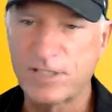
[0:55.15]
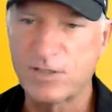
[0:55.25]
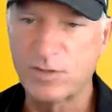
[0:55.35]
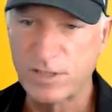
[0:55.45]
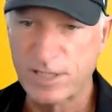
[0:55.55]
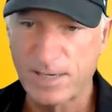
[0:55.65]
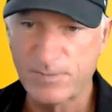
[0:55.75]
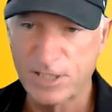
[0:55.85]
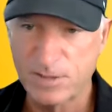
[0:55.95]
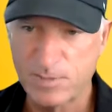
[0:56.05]
do it in
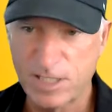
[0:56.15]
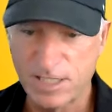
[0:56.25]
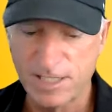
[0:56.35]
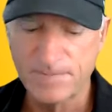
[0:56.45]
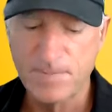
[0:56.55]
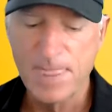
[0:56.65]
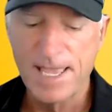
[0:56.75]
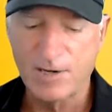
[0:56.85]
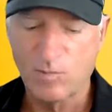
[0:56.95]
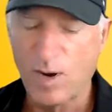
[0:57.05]
ChatGPT
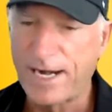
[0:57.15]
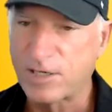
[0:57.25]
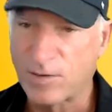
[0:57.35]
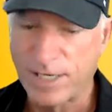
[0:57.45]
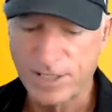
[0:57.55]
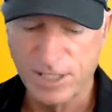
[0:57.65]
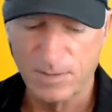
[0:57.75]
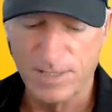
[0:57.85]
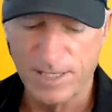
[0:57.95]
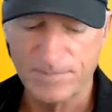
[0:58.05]
and write a great
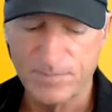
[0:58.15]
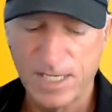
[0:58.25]
job ad.